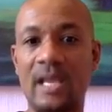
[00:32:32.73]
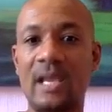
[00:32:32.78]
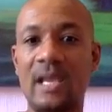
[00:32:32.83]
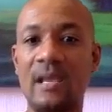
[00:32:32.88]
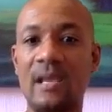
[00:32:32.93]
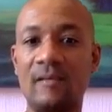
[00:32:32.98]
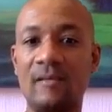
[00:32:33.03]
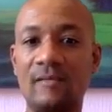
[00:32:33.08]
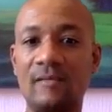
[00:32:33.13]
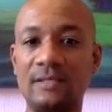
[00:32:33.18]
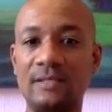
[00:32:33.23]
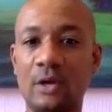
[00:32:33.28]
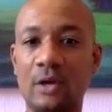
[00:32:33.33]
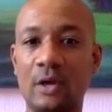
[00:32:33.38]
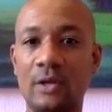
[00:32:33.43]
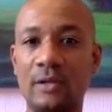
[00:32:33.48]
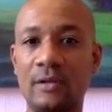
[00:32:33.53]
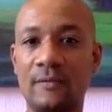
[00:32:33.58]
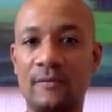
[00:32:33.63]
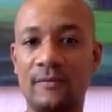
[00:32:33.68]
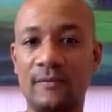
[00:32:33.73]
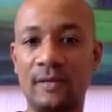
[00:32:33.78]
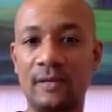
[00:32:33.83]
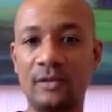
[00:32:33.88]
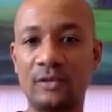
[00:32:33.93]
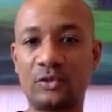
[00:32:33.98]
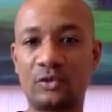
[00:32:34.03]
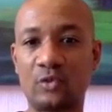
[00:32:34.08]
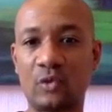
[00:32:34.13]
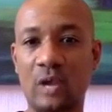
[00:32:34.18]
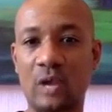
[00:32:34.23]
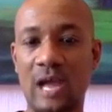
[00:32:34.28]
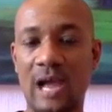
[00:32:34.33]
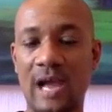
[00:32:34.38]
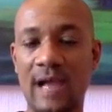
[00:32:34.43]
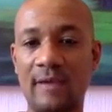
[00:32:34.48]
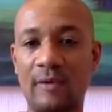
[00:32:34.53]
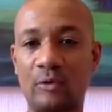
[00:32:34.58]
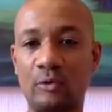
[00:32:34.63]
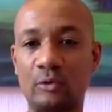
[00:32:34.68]
every year on the 1st
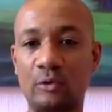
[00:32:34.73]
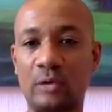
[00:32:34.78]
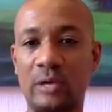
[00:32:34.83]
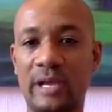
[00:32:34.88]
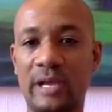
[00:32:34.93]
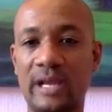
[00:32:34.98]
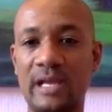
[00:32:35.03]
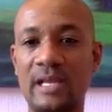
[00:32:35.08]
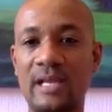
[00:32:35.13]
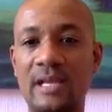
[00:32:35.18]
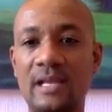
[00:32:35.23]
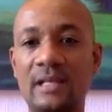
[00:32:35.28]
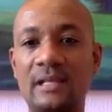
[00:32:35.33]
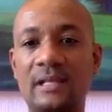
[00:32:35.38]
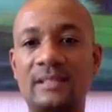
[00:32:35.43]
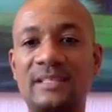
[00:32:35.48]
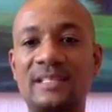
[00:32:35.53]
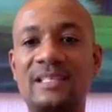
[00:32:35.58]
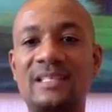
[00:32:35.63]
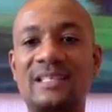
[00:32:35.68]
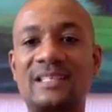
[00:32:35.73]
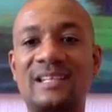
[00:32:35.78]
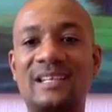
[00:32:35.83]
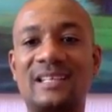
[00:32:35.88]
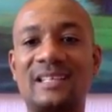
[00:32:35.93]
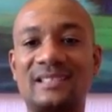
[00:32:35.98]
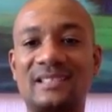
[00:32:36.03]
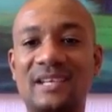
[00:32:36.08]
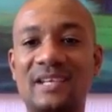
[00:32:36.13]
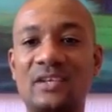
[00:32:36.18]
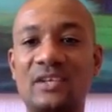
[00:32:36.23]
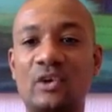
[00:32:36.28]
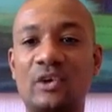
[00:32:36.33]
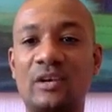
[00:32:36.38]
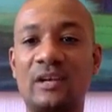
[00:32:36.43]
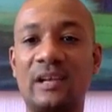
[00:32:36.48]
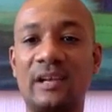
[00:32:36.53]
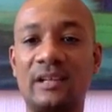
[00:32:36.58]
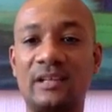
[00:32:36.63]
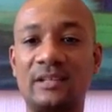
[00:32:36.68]
July, Ekurhuleni increases their rate on
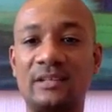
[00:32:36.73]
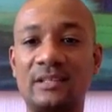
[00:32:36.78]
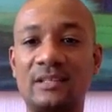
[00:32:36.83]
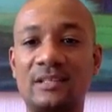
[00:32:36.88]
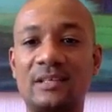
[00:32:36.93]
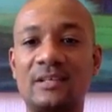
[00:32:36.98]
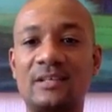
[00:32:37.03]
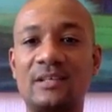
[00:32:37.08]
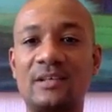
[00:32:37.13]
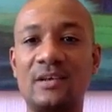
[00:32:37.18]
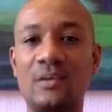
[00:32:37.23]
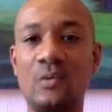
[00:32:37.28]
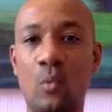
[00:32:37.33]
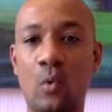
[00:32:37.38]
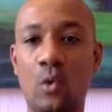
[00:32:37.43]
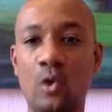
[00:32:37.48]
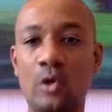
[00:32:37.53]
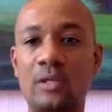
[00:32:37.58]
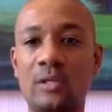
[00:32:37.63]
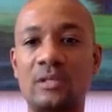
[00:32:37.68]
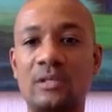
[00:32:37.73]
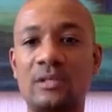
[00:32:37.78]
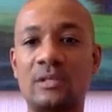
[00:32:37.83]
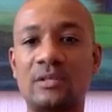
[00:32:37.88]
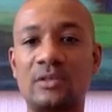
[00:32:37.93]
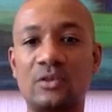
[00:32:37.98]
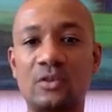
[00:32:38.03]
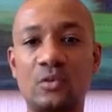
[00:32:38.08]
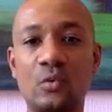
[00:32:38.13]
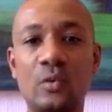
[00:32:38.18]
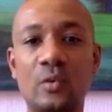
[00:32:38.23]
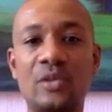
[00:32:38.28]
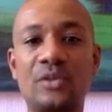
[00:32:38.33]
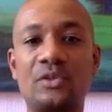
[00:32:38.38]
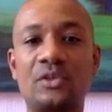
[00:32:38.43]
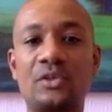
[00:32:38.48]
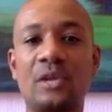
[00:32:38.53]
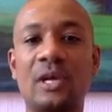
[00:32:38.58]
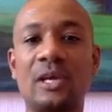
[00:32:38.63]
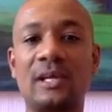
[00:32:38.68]
electricity, water,
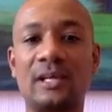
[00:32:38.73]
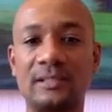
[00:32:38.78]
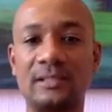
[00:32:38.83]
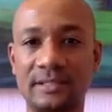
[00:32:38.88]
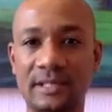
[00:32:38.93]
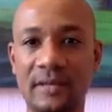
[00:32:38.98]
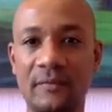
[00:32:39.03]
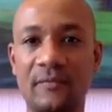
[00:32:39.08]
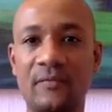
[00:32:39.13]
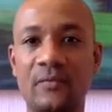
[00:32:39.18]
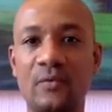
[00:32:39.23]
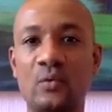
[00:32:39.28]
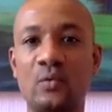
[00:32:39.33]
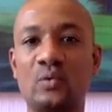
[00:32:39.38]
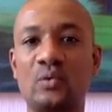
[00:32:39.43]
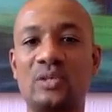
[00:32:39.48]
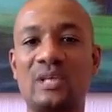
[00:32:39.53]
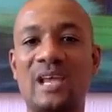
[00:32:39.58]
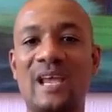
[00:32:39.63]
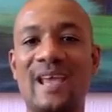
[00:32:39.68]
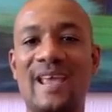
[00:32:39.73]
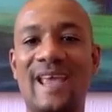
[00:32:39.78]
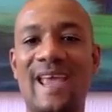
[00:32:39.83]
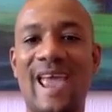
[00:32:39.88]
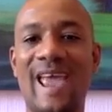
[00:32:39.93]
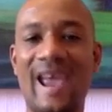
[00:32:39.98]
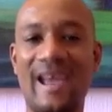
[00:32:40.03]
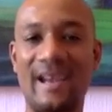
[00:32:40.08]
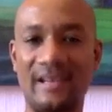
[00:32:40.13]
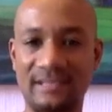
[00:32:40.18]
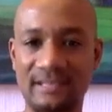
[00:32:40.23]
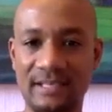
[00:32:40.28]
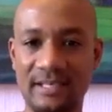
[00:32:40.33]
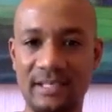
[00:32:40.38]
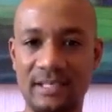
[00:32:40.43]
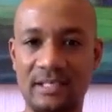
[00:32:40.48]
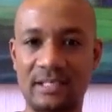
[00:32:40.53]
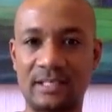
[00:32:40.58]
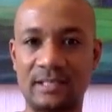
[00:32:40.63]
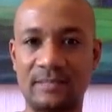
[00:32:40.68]
sewage, refuse, and
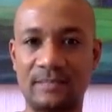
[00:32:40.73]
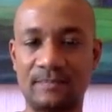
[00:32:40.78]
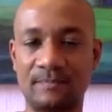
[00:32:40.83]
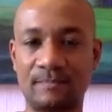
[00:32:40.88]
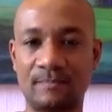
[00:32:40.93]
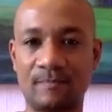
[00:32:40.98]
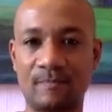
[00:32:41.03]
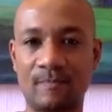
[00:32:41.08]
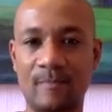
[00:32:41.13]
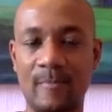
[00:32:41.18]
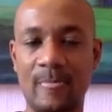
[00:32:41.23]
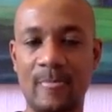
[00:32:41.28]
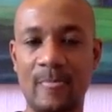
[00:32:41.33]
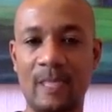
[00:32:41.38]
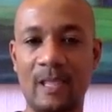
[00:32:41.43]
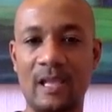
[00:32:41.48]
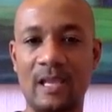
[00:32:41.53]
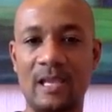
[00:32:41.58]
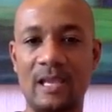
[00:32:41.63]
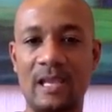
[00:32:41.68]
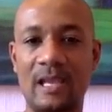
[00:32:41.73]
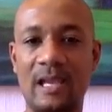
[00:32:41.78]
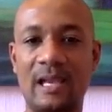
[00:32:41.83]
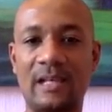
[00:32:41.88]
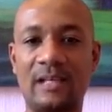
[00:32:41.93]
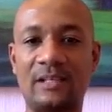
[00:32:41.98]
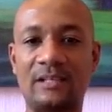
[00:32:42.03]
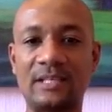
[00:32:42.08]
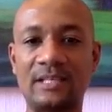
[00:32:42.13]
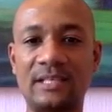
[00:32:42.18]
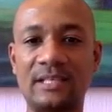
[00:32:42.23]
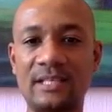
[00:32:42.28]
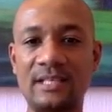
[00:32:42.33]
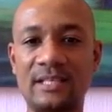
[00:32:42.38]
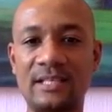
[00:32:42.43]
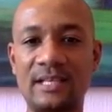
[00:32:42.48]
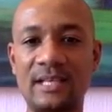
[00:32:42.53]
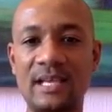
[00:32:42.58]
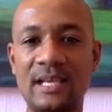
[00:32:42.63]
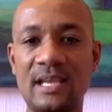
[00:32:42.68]
rates.
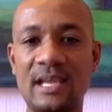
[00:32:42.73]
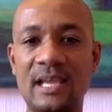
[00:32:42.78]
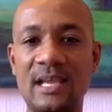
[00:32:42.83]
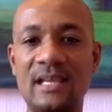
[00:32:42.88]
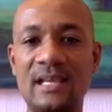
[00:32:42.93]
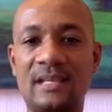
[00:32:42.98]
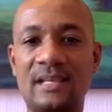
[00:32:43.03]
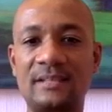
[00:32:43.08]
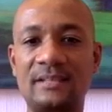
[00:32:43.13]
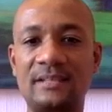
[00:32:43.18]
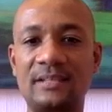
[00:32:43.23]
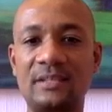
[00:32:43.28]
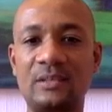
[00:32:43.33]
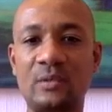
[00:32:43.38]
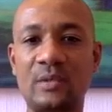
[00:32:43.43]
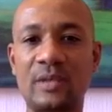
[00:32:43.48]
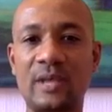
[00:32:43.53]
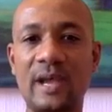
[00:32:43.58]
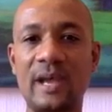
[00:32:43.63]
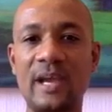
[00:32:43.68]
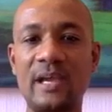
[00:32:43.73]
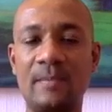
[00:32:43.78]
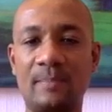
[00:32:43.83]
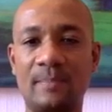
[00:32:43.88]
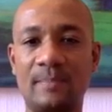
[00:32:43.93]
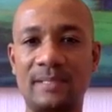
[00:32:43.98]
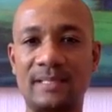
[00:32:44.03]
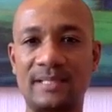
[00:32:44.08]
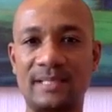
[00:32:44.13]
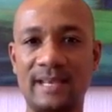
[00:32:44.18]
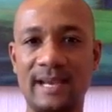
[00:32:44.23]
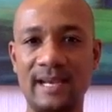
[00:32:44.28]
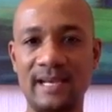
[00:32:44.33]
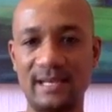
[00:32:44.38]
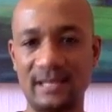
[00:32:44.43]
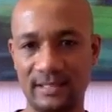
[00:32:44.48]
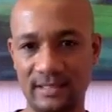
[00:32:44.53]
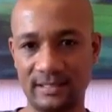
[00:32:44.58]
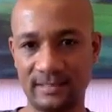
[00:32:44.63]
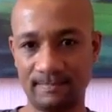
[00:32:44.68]
Electricity increased with
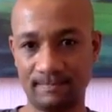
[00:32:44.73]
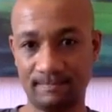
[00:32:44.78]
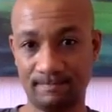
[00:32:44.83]
8%.